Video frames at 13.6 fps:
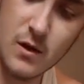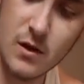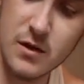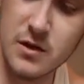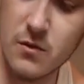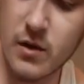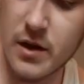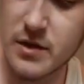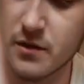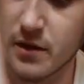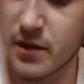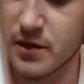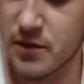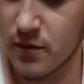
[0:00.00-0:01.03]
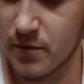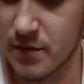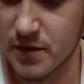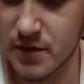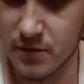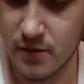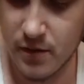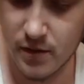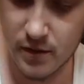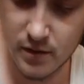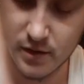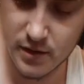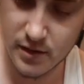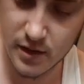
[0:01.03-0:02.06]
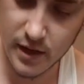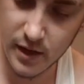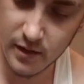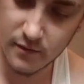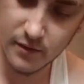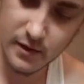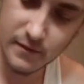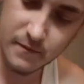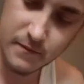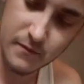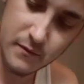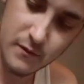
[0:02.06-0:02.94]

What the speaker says: Because you want it to look as normal as you want, as it can, right?